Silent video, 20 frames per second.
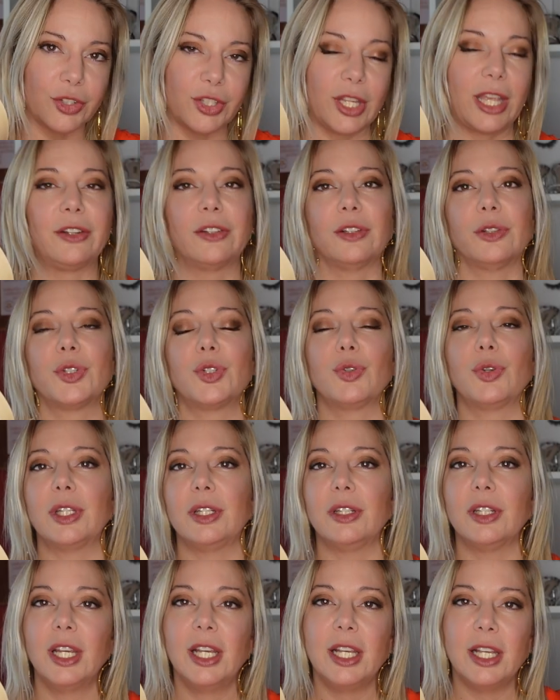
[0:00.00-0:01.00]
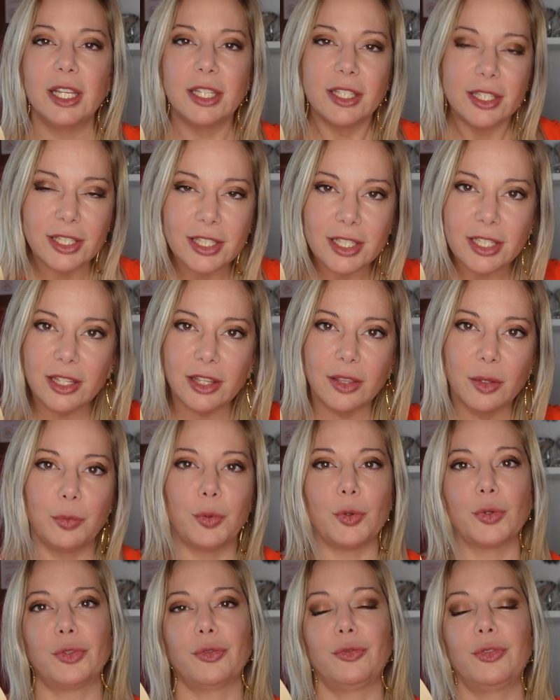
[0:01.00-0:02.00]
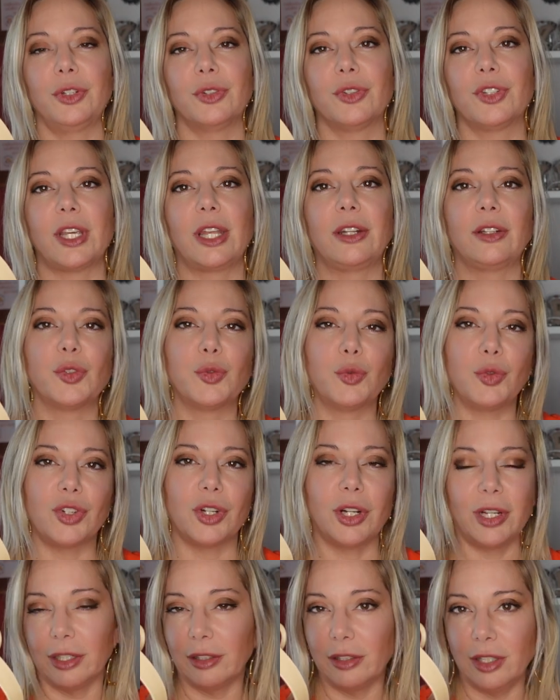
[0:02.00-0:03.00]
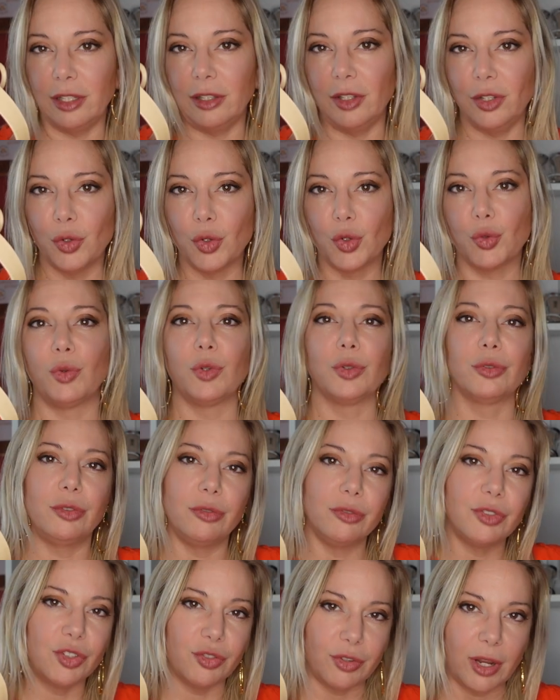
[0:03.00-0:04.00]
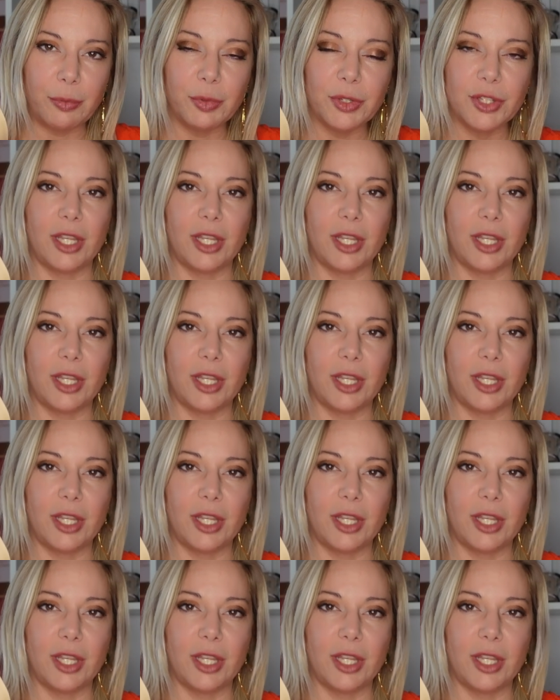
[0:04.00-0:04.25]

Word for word: sandals. You can see the Portofino sandals, which are like the usual strappy